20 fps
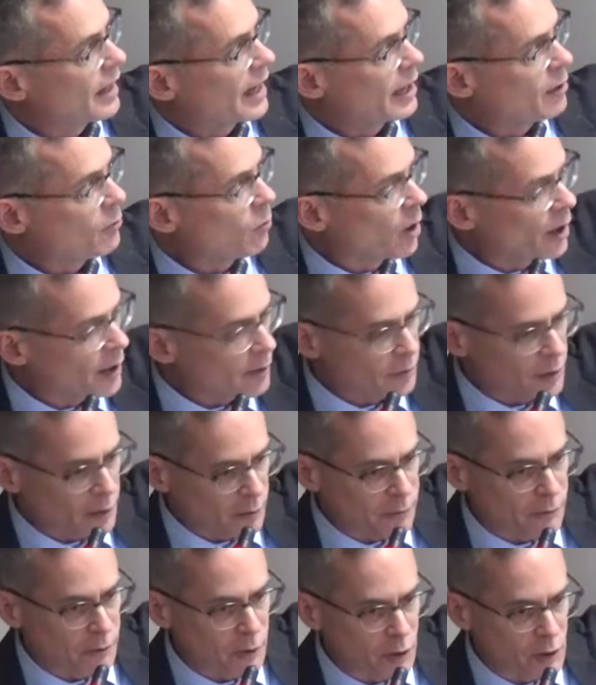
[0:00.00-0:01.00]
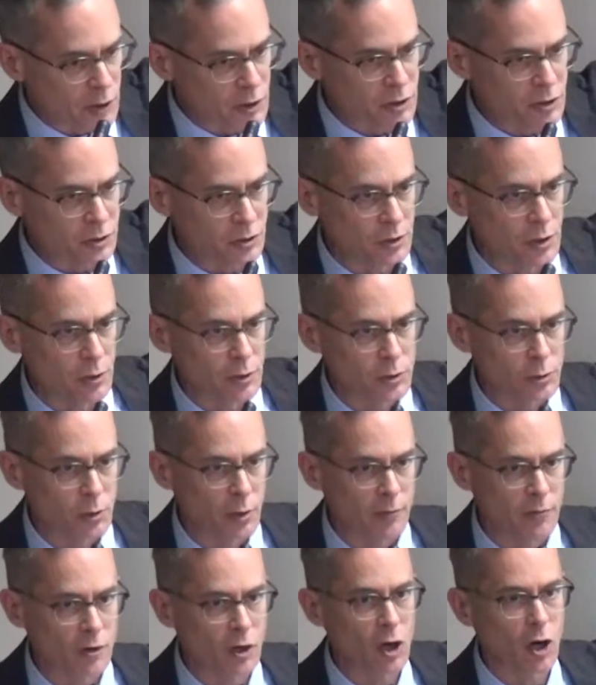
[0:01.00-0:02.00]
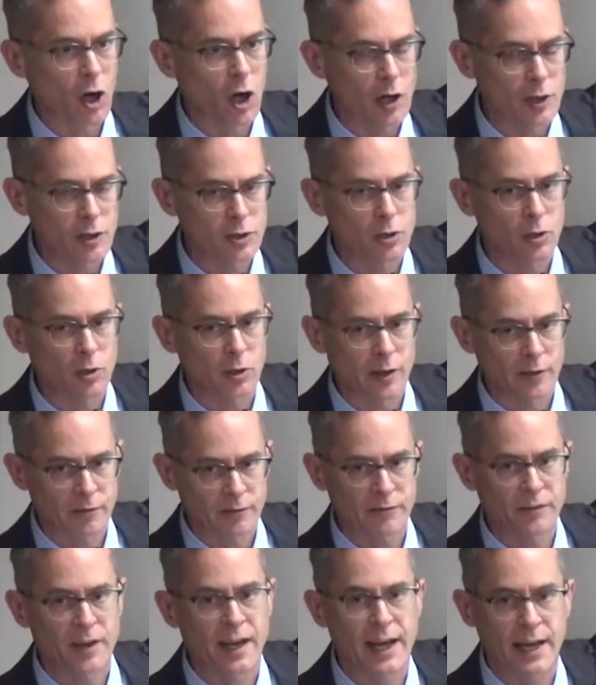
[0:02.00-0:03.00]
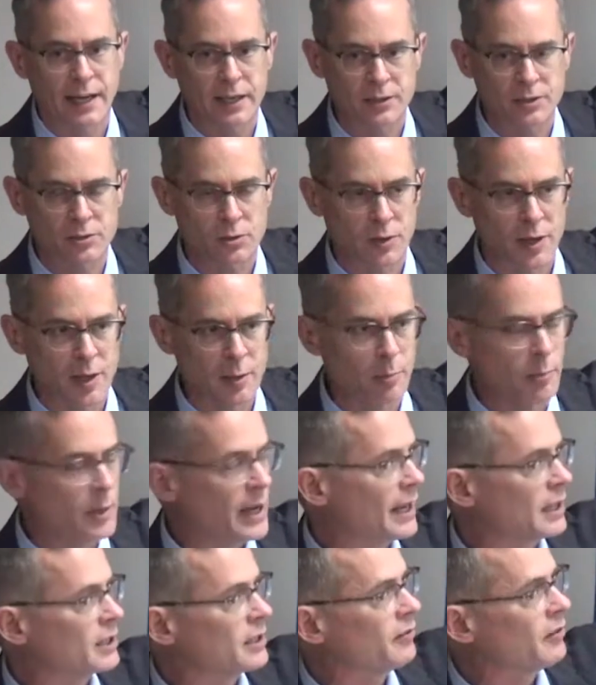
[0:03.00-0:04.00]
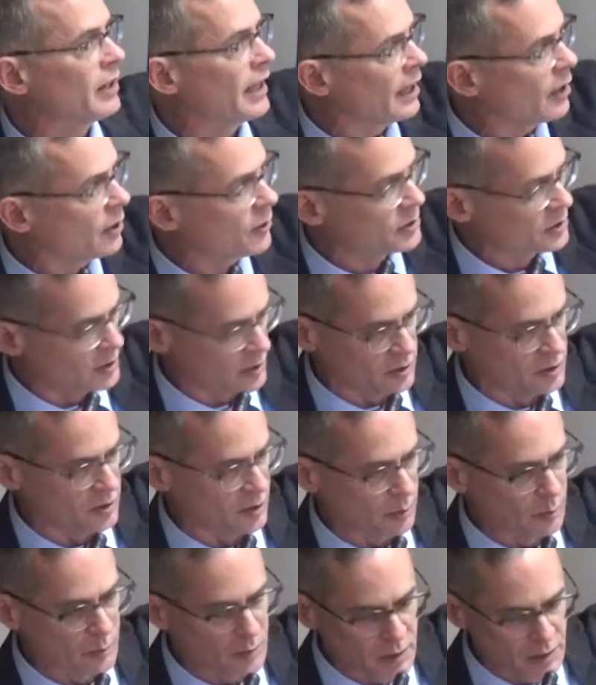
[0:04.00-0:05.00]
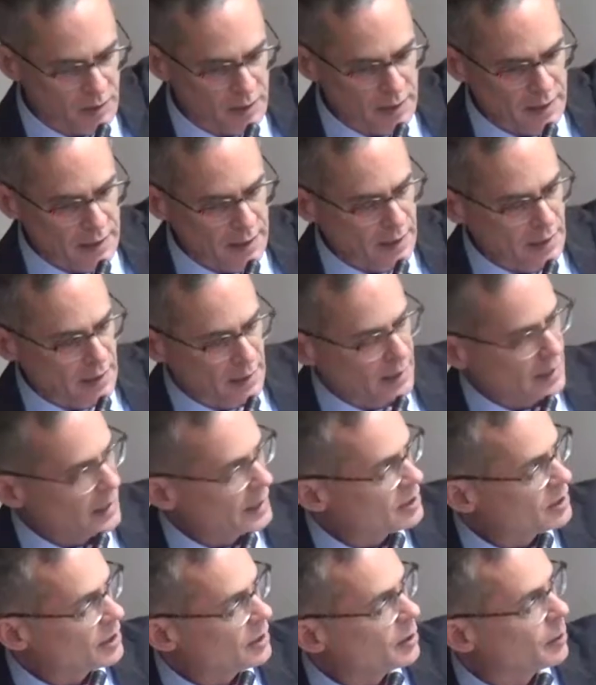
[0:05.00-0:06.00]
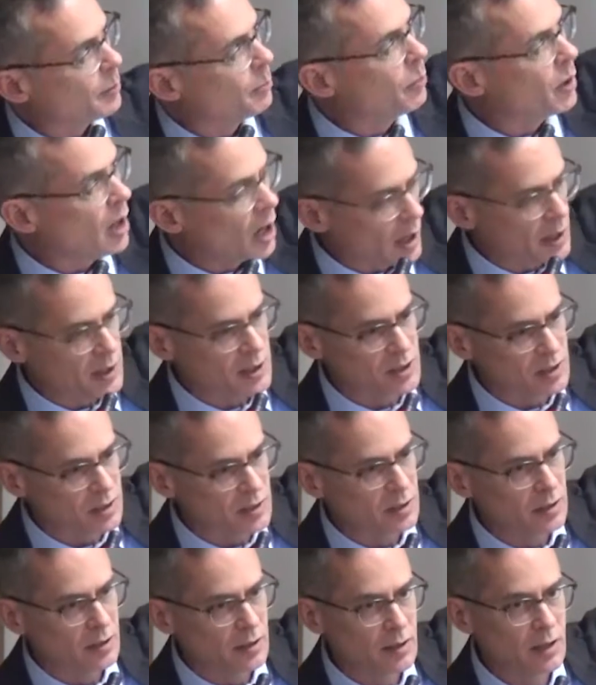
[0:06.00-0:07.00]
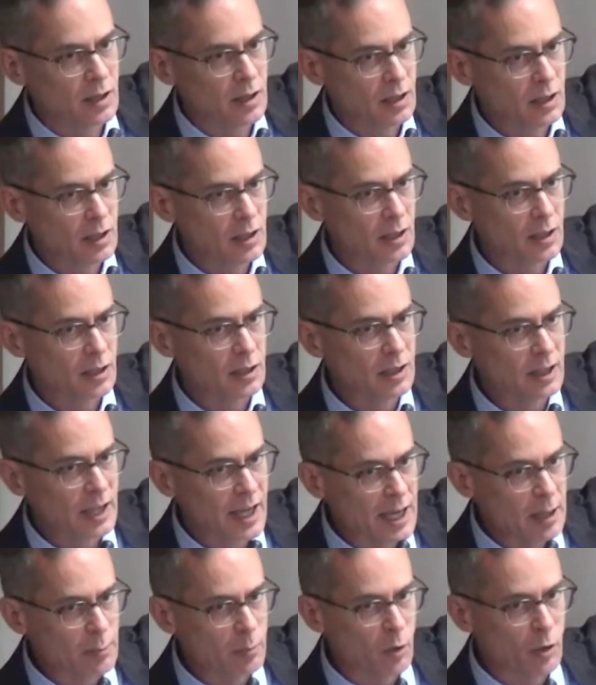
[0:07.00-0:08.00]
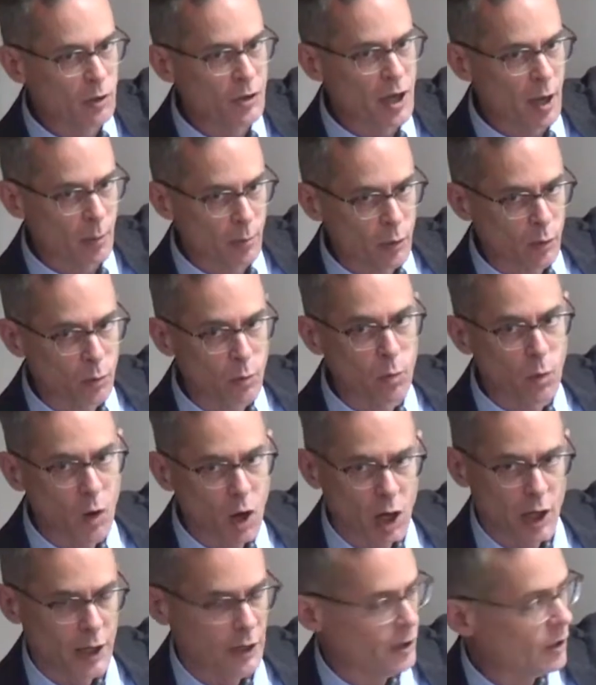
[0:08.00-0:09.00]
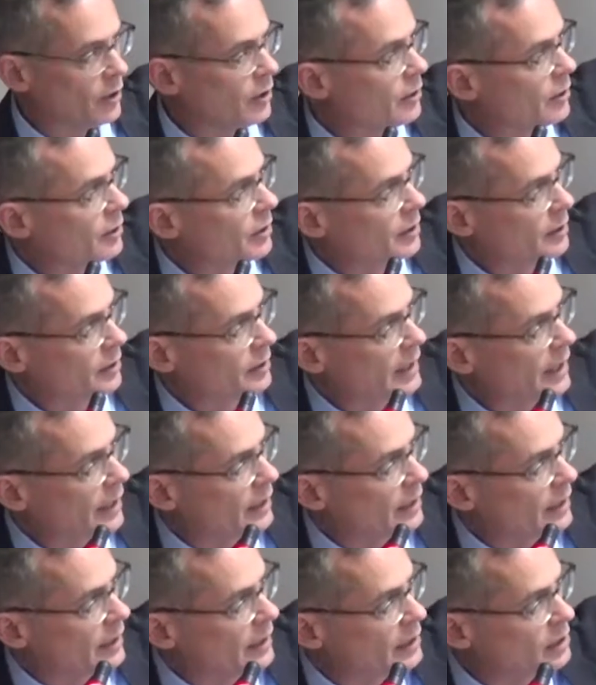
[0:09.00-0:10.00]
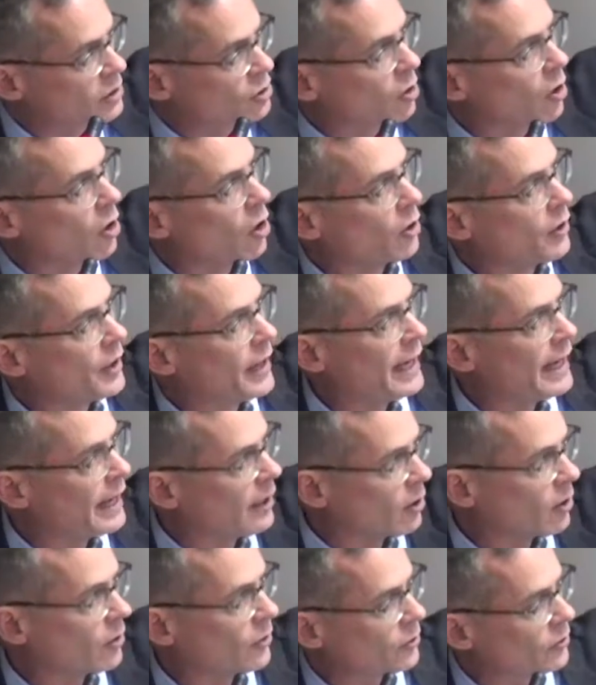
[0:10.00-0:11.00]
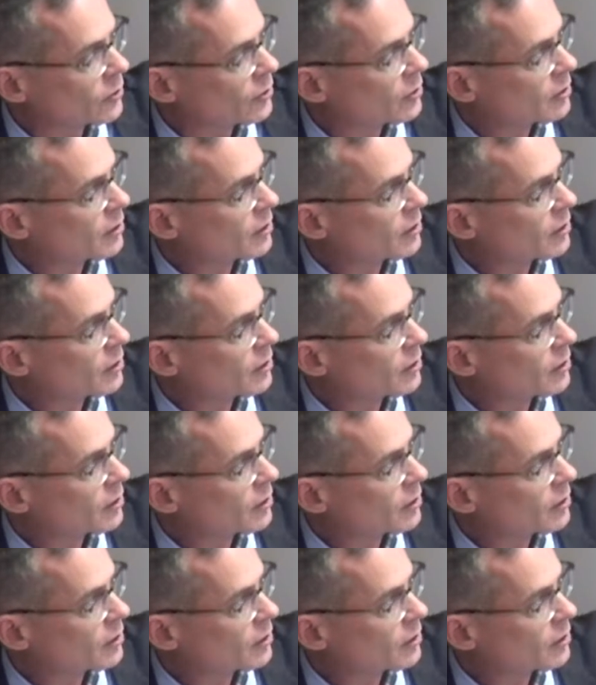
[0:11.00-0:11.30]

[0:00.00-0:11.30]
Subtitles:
And one of the first, sort of causal effects or impacts of the health system is in the box labeled number 1, that is called health,